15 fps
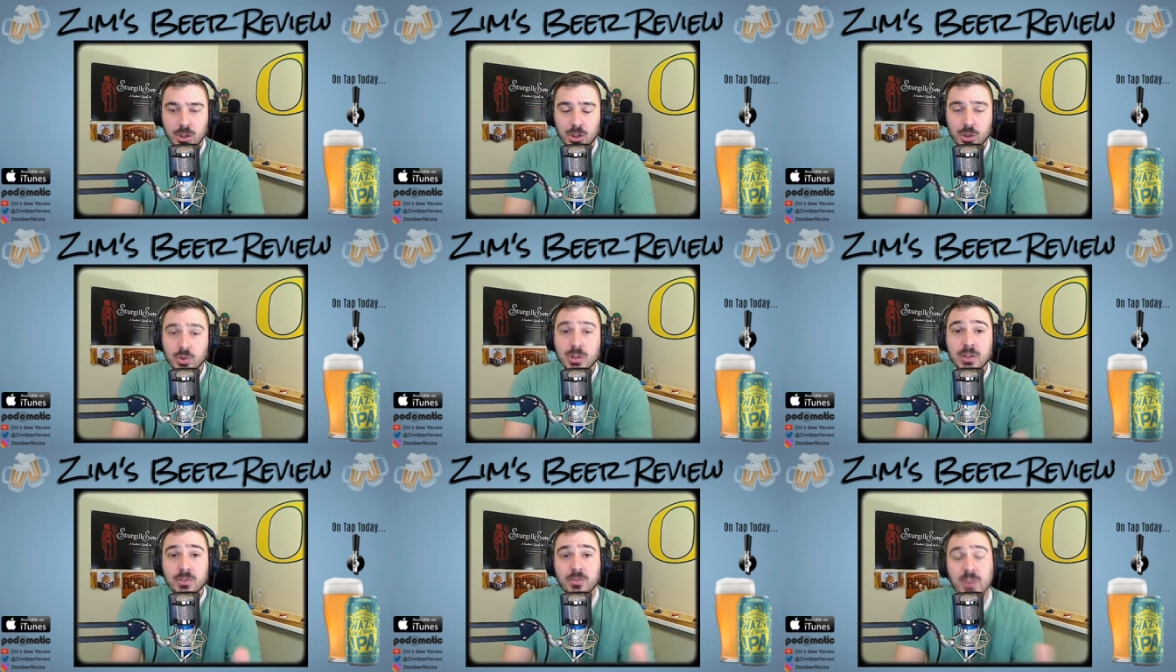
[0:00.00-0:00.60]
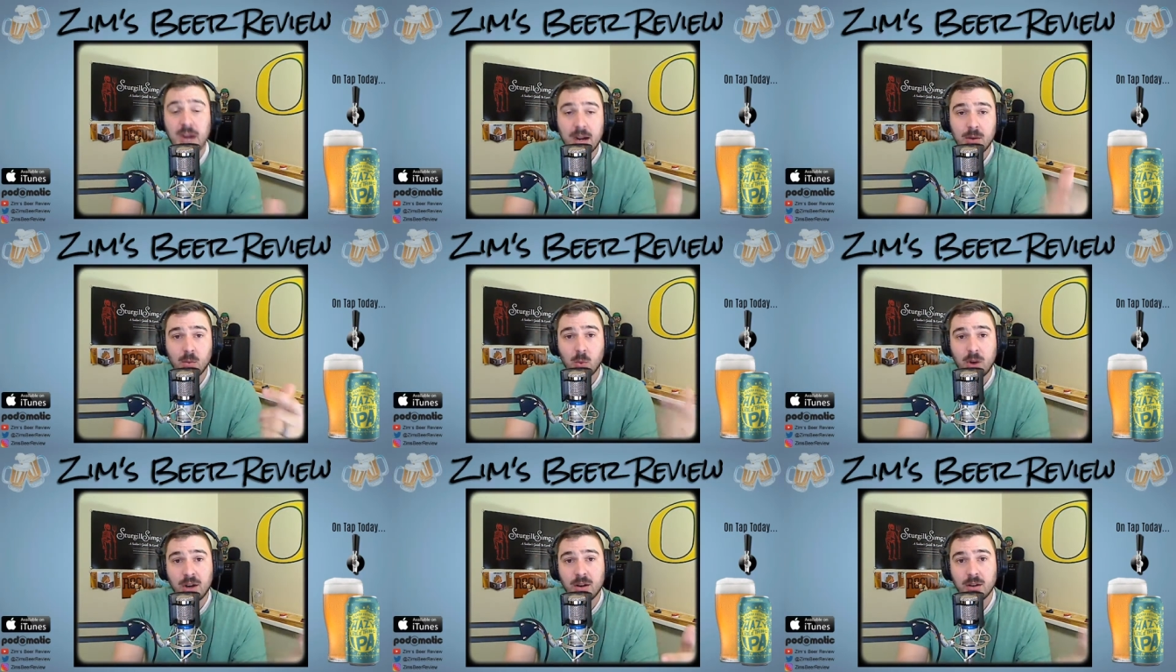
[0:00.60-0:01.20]
You can
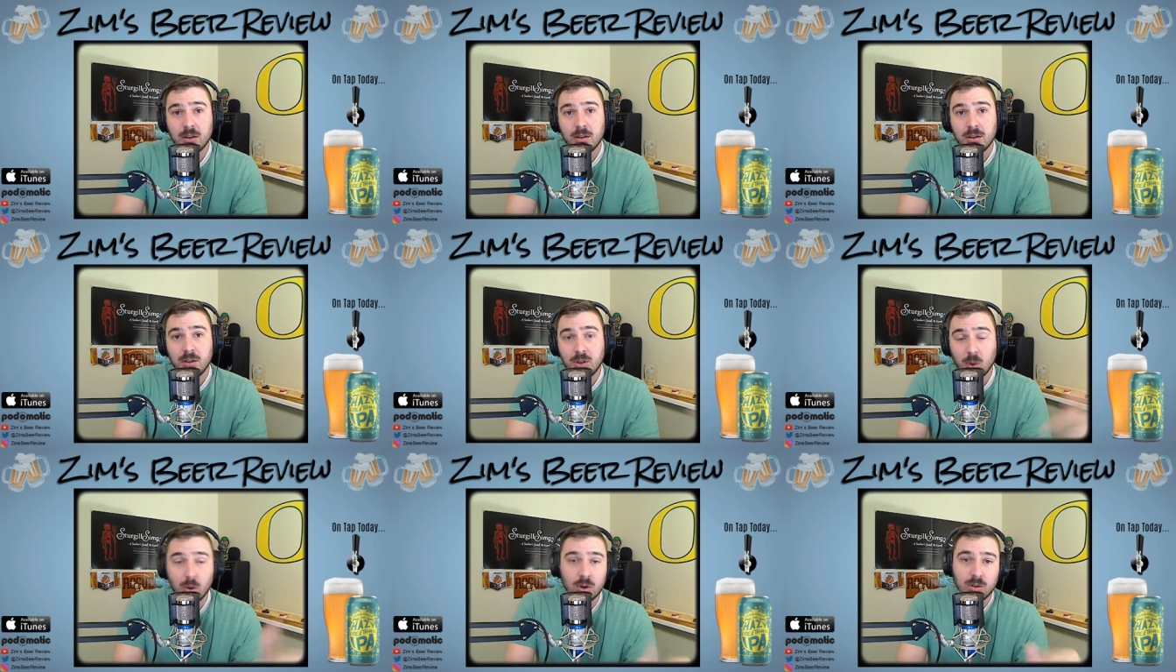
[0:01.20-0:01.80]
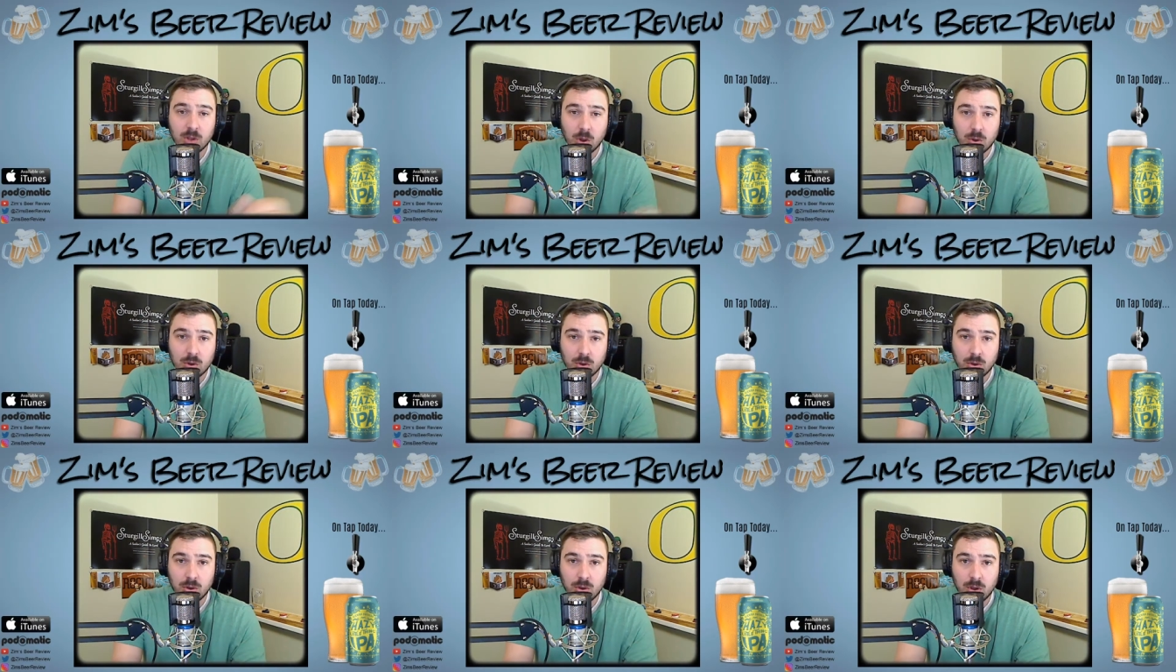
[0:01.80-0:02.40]
find where your
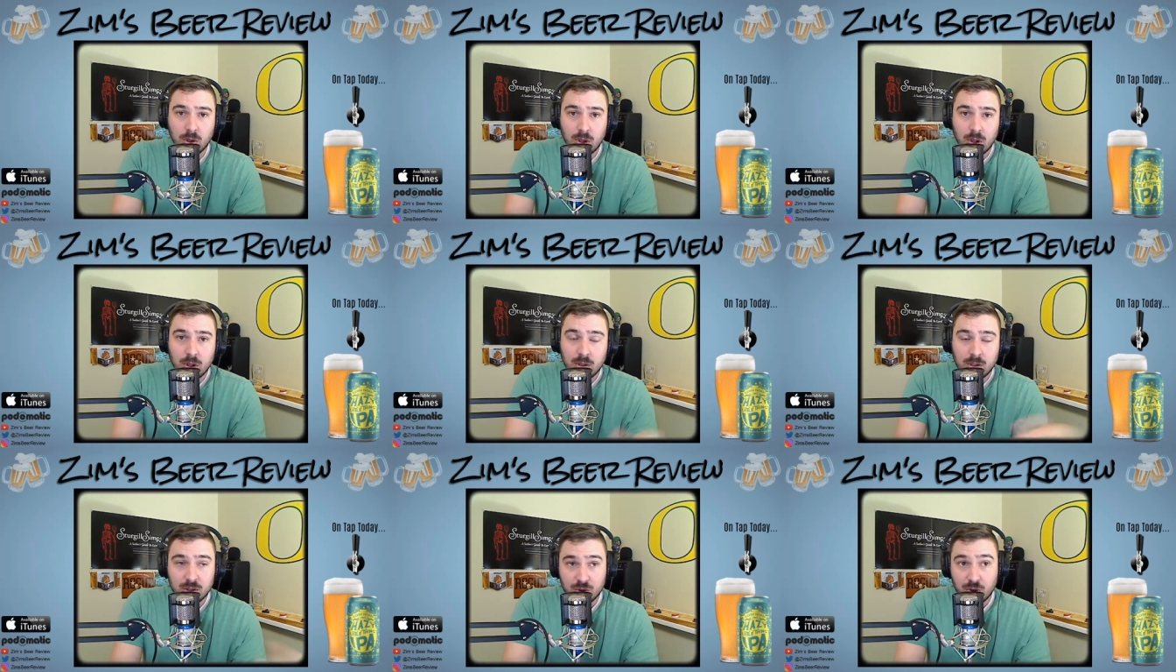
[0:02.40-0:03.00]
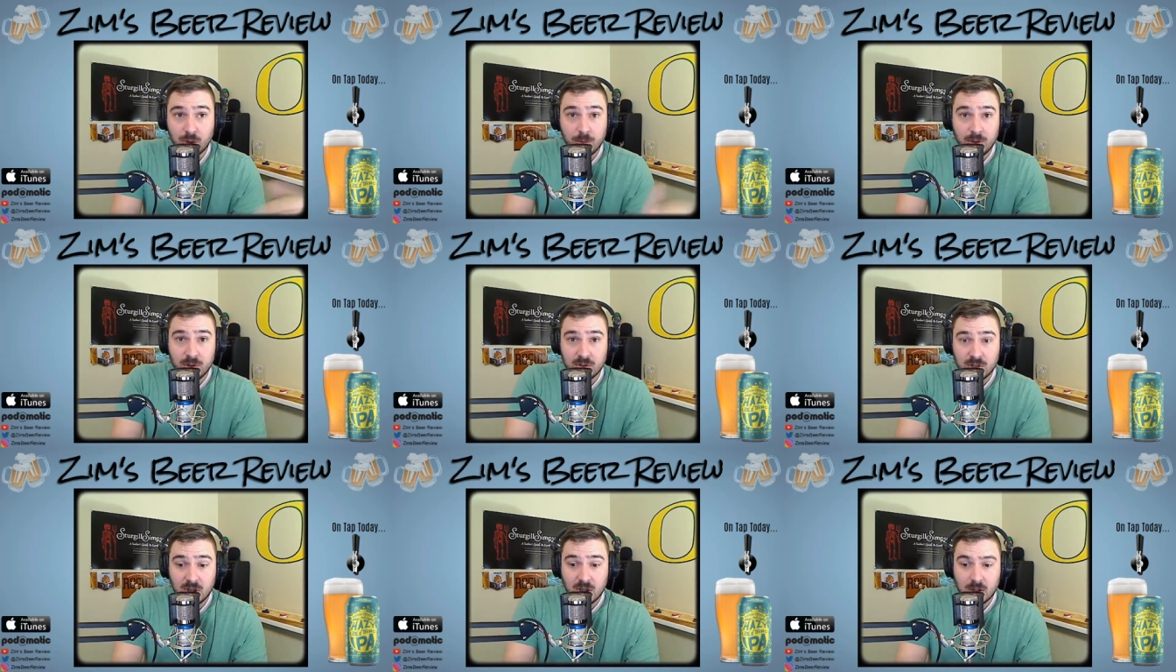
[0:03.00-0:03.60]
local
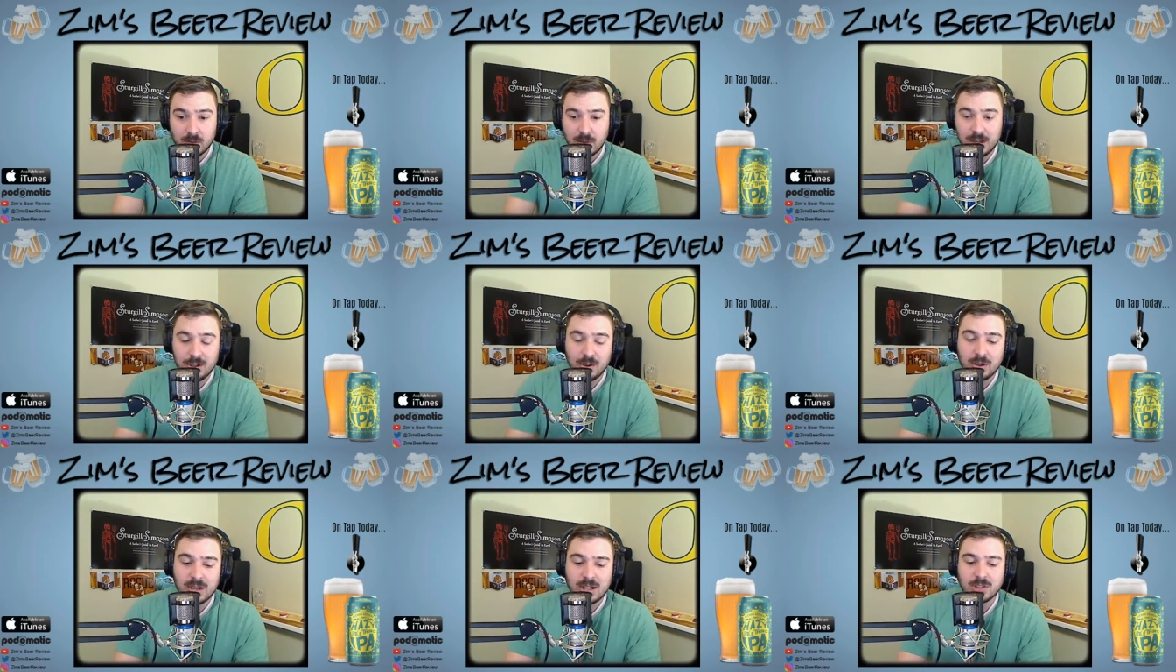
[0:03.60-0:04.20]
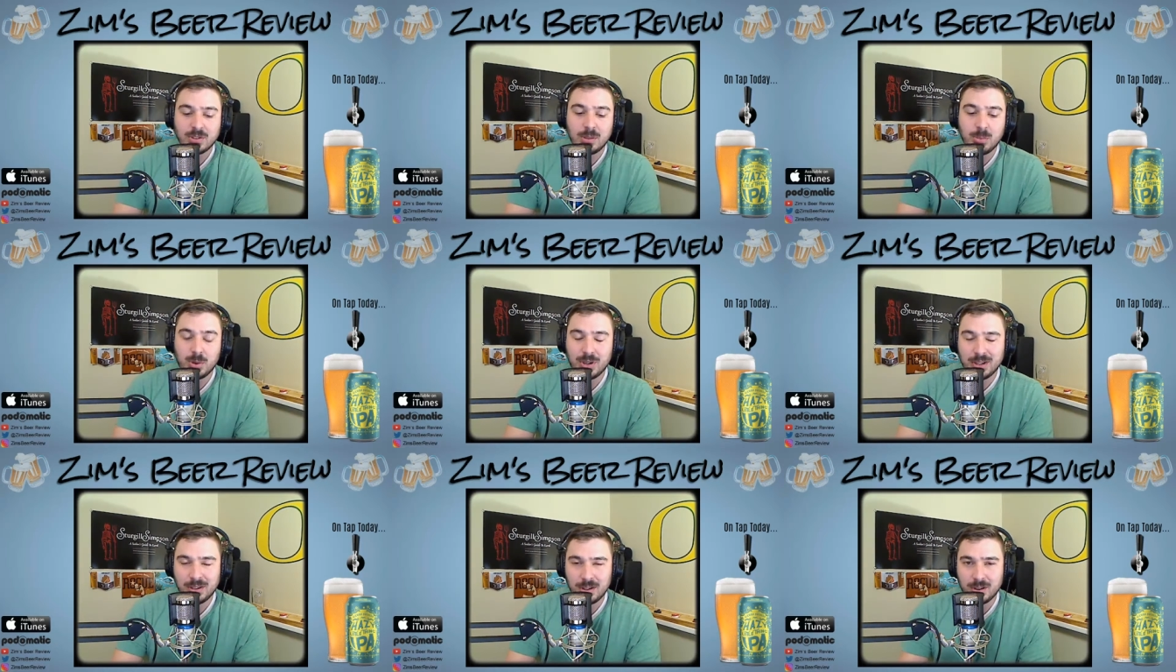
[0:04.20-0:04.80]
distributors are, and you can actually
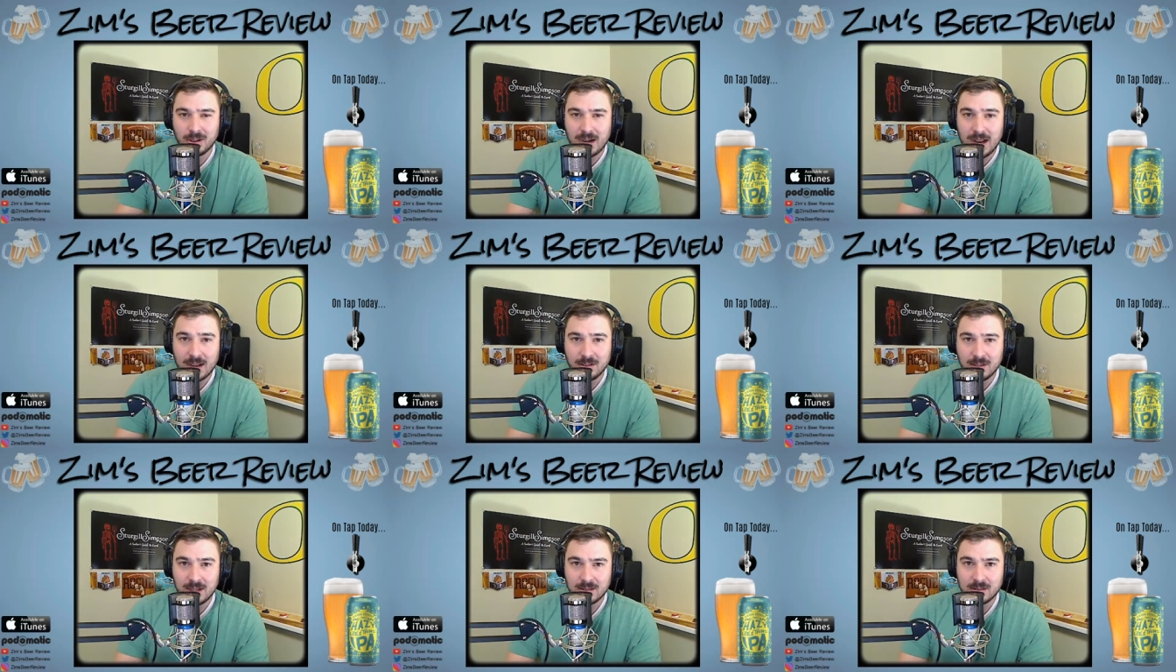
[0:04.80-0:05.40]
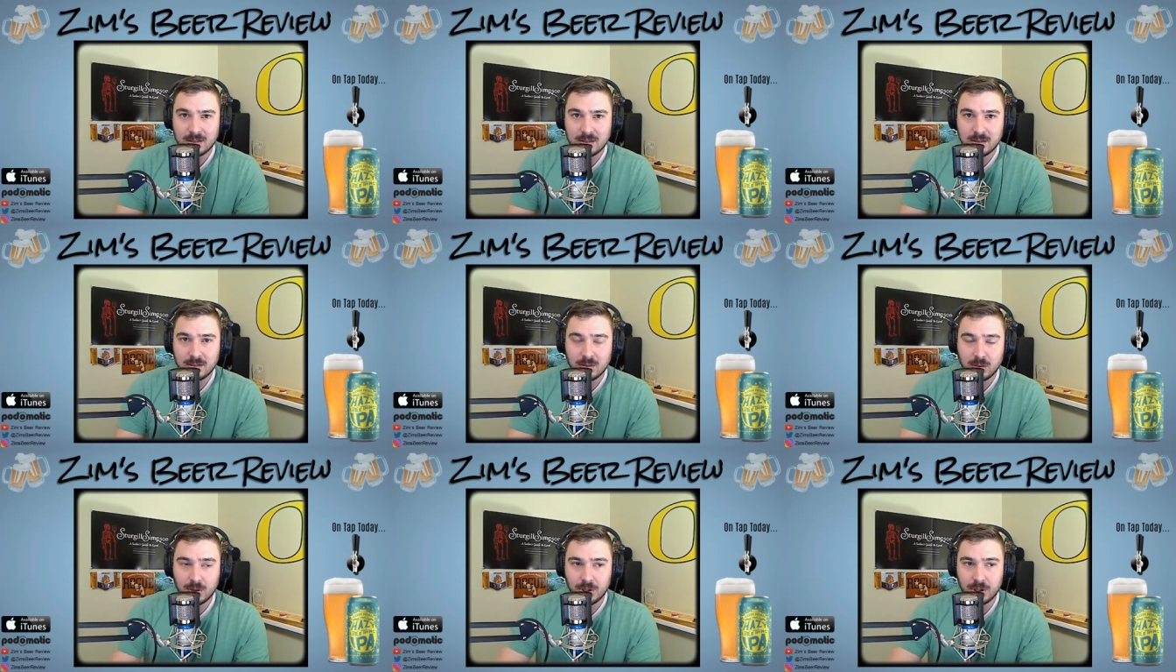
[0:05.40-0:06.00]
put in your address
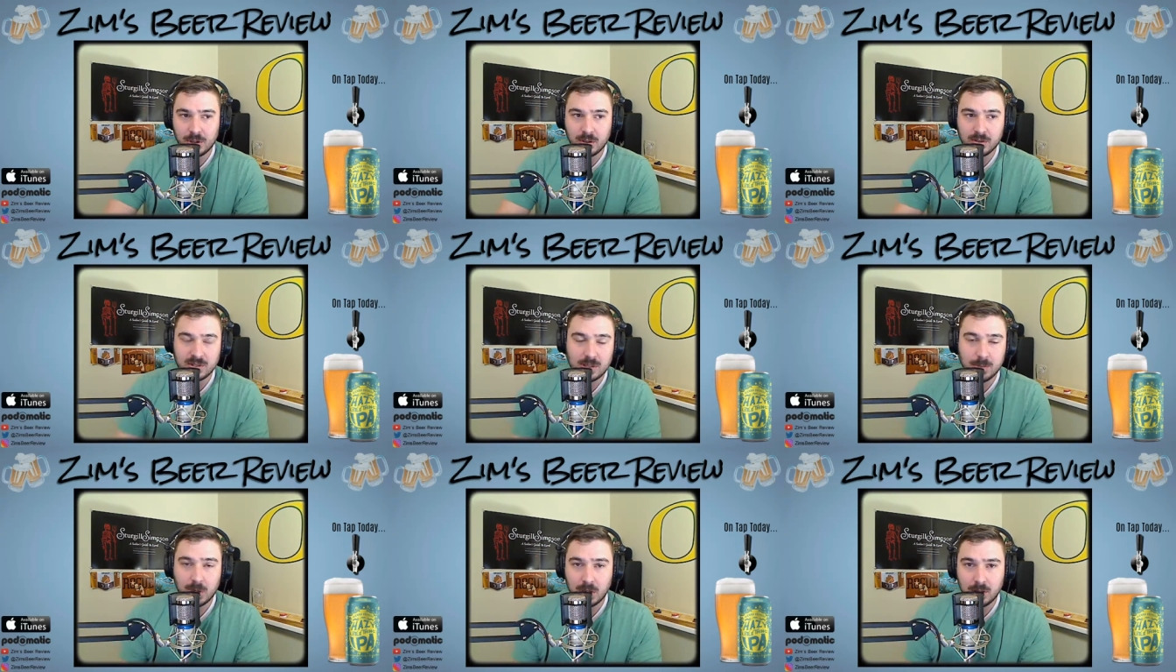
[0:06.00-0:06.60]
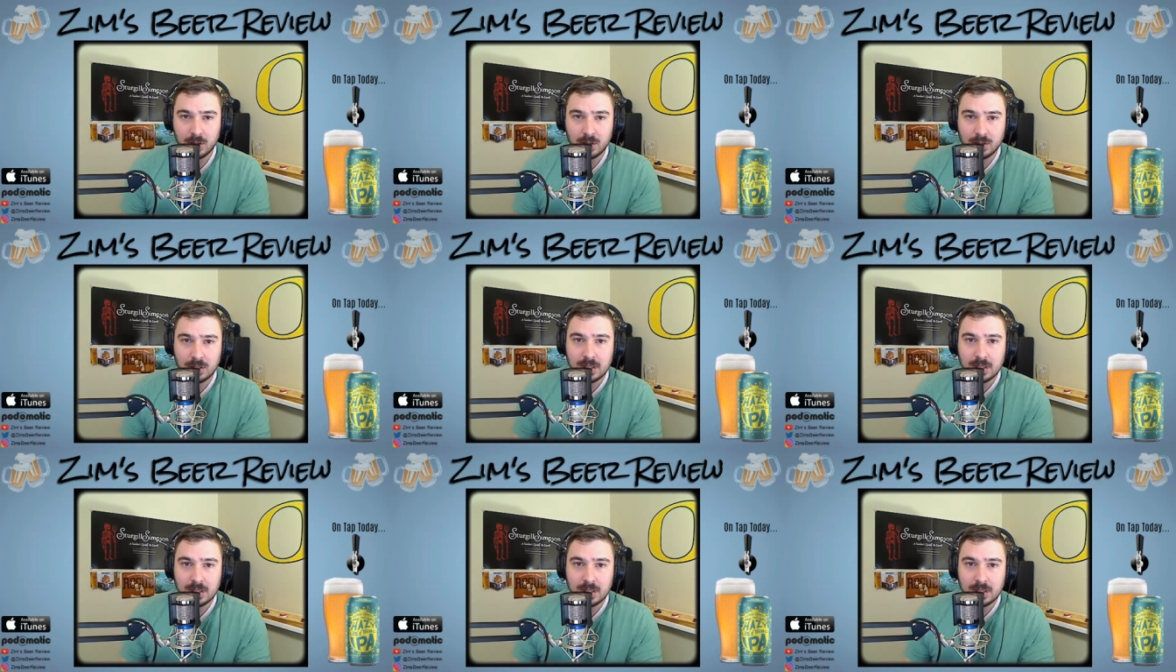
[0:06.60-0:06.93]
or your zip code,